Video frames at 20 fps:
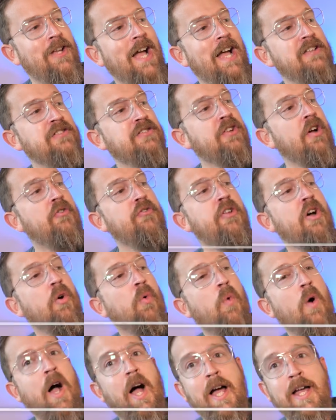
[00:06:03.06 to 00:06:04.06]
you guys don't know
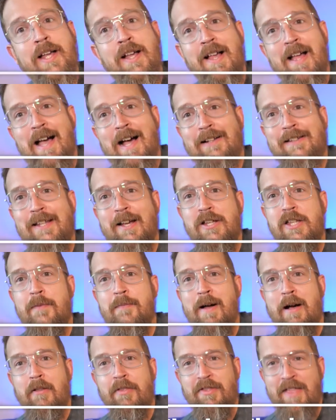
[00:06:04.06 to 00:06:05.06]
why, I'll tell you
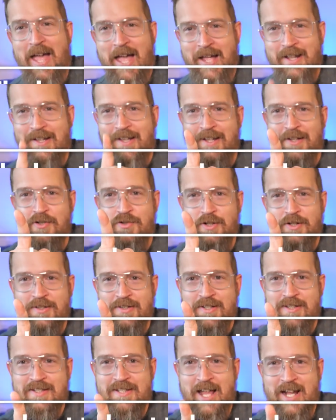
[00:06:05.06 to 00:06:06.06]
about that in
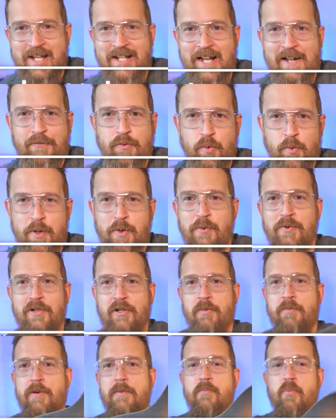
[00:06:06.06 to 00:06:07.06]
just a second after we do a
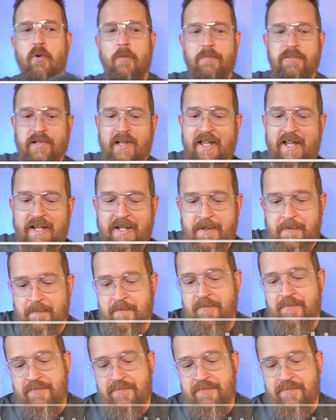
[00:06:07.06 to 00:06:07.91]
little bit more play